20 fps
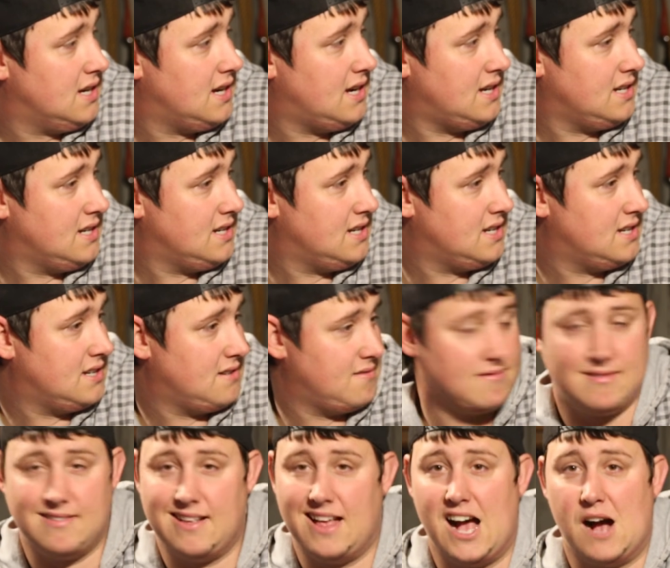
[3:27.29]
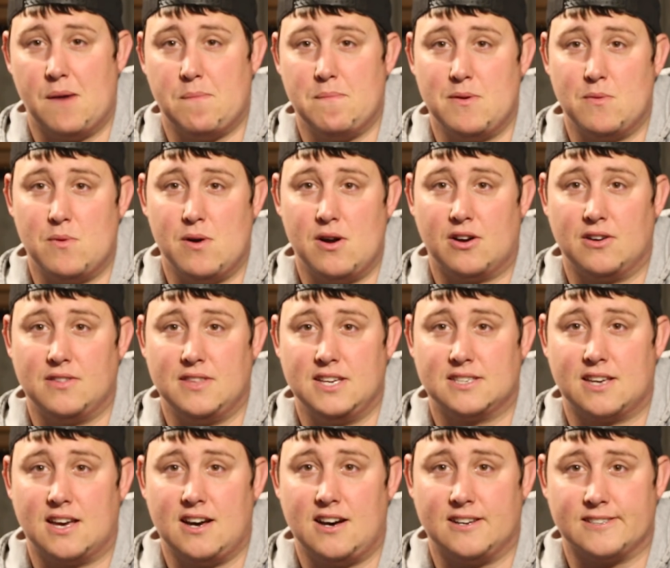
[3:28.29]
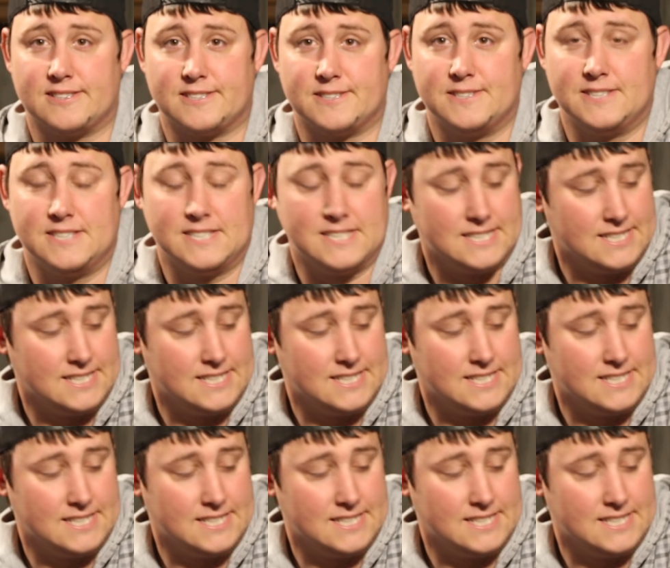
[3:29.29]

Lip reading: and help me work on these cars.